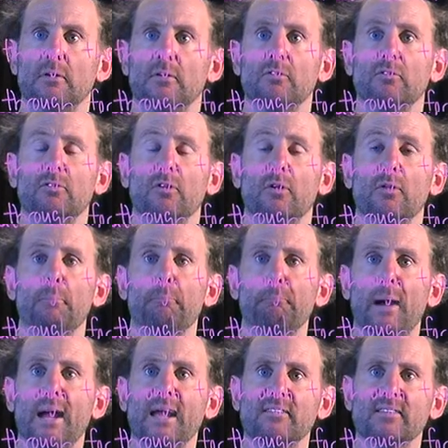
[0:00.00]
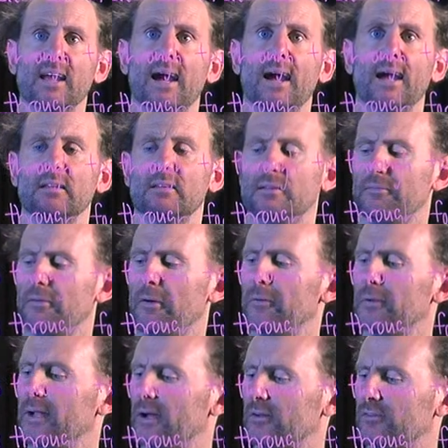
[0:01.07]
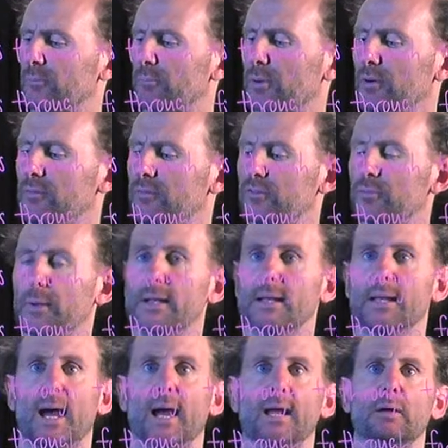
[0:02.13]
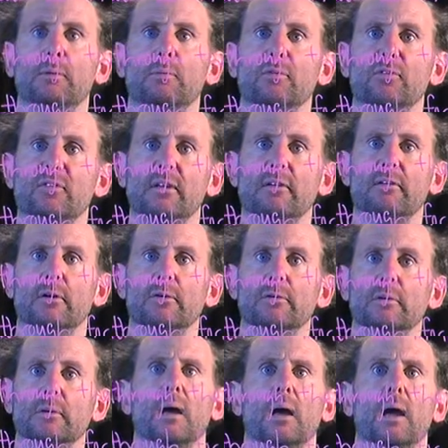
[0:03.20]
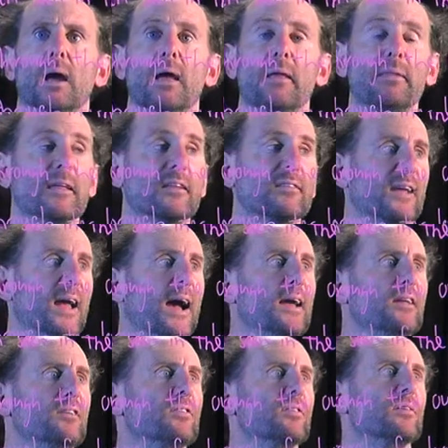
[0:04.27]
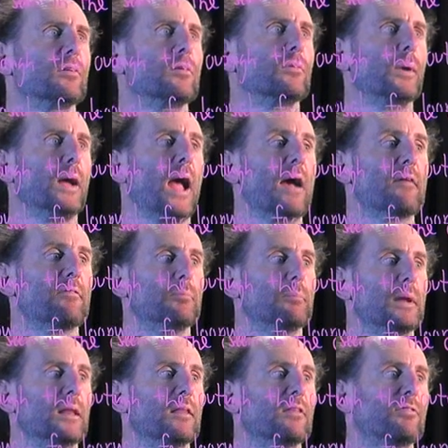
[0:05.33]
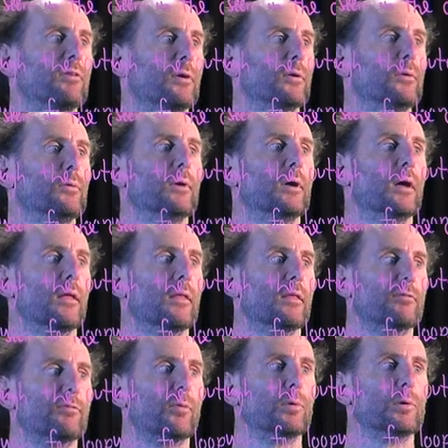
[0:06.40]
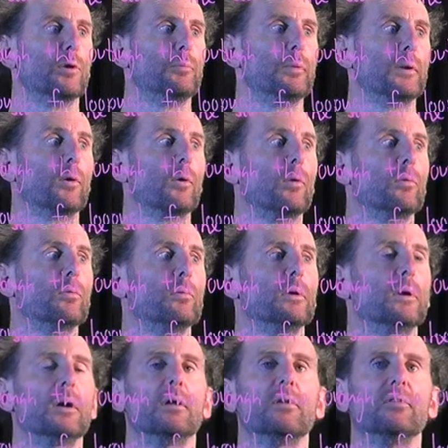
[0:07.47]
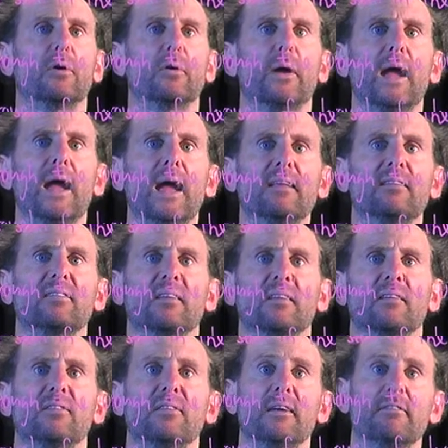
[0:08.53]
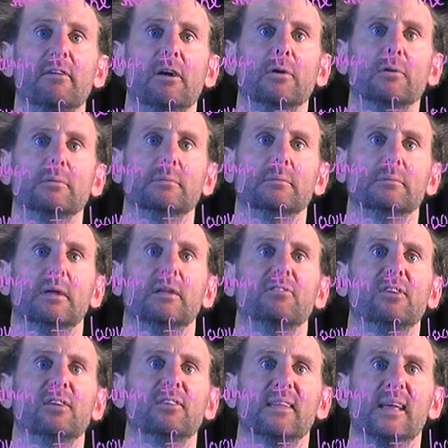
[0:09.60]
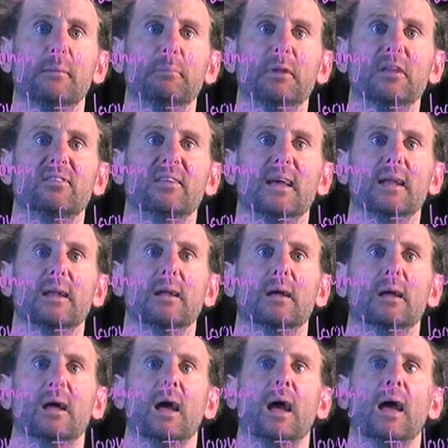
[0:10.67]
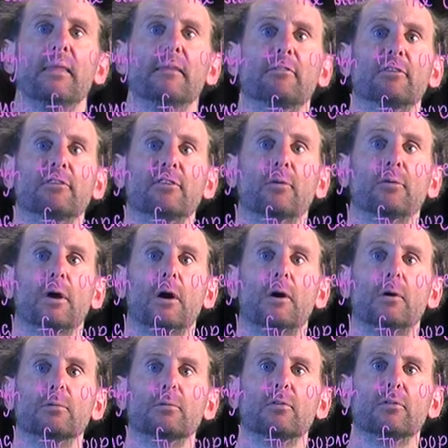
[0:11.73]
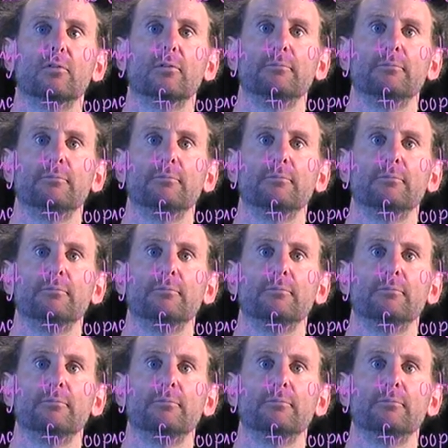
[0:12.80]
So the base case of our induction proof is when k equals 0. In this case, we haven't been through the for loop at all, so S0 is just the empty set, and the result holds.